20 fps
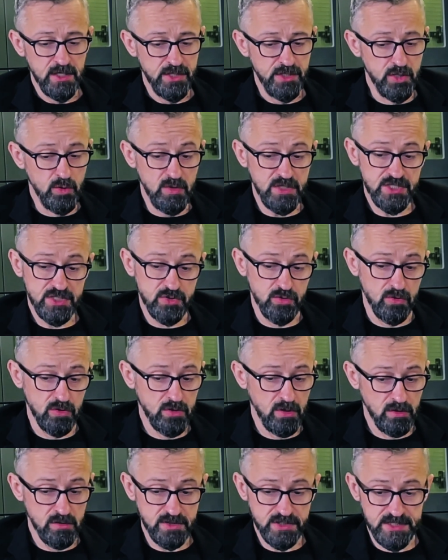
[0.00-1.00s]
newest store
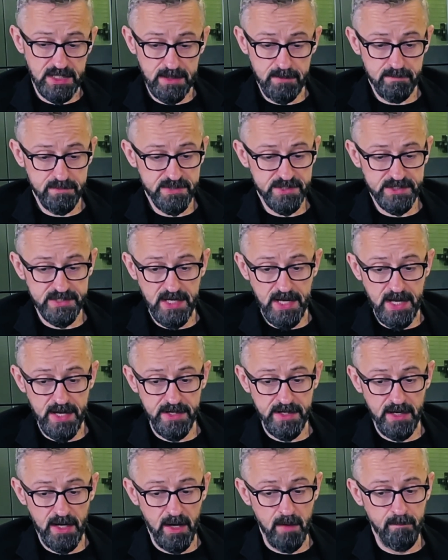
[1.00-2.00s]
concepts,
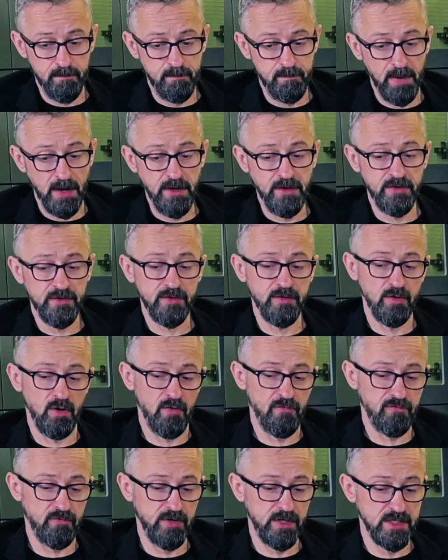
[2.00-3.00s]
and an abundant
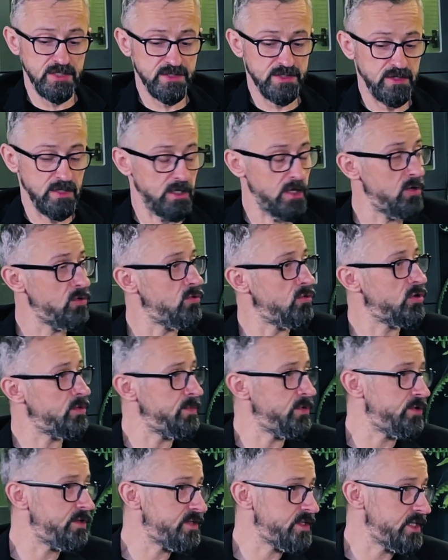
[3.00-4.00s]
offerings to the local
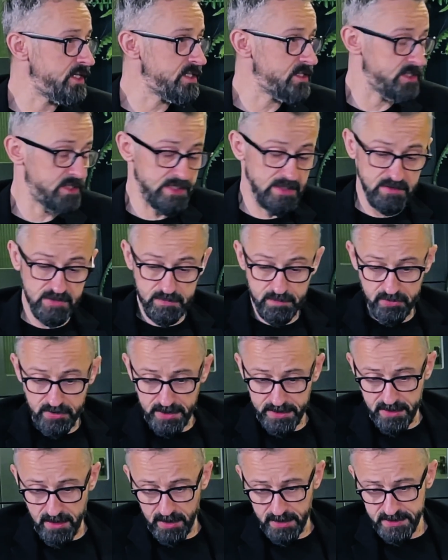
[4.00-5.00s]
community. So sounds
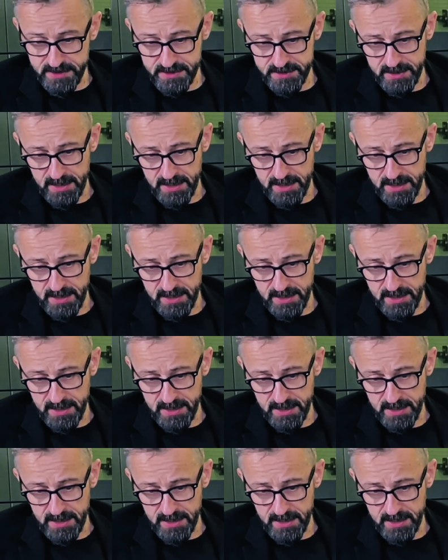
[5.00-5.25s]
pretty nice.